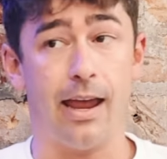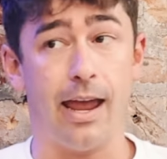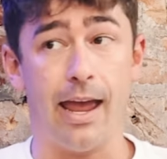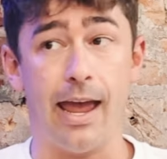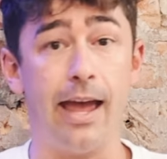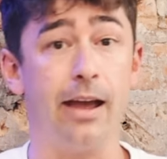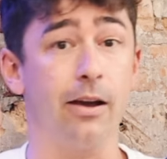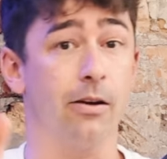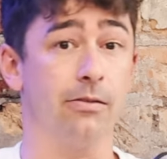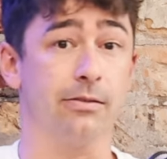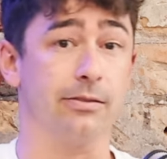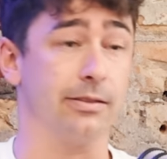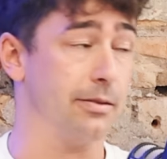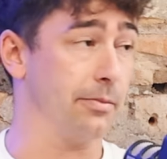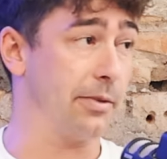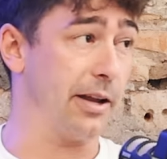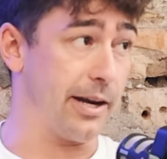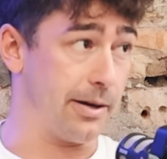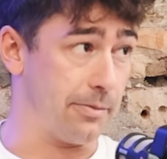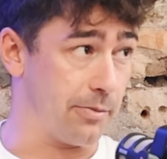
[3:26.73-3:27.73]
Hang on to the
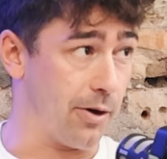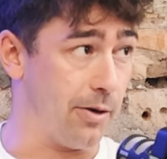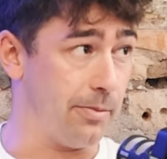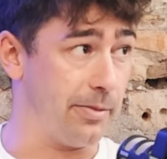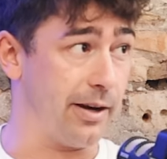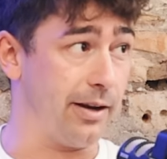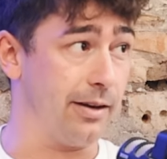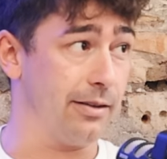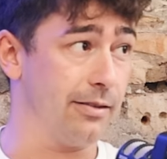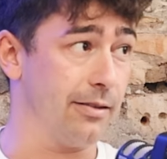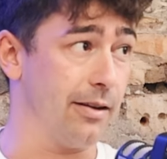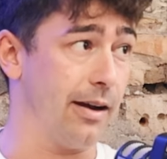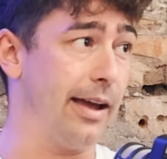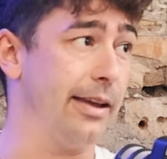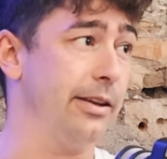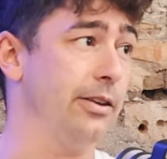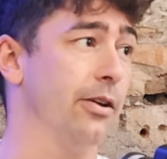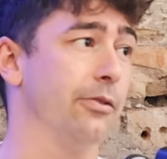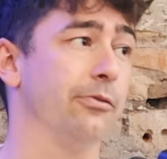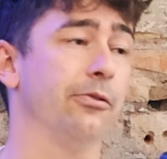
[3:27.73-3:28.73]
bloody property, right?